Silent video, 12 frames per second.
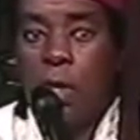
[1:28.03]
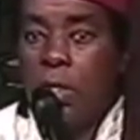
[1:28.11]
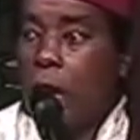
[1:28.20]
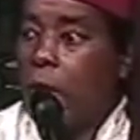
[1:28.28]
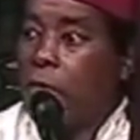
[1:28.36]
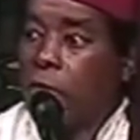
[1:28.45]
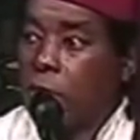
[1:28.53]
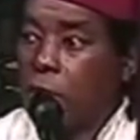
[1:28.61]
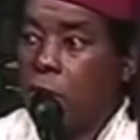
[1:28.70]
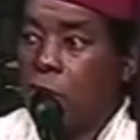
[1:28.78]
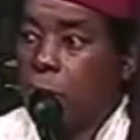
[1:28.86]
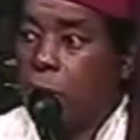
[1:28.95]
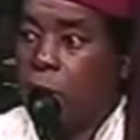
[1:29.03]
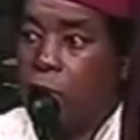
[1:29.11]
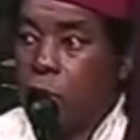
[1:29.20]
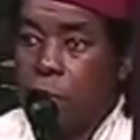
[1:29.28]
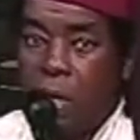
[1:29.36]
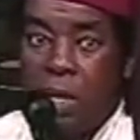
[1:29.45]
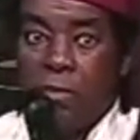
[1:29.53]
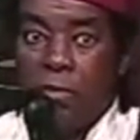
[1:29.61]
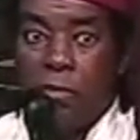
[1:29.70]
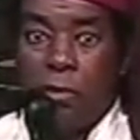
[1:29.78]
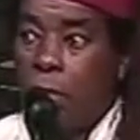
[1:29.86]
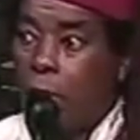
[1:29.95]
not the instrument that you pass.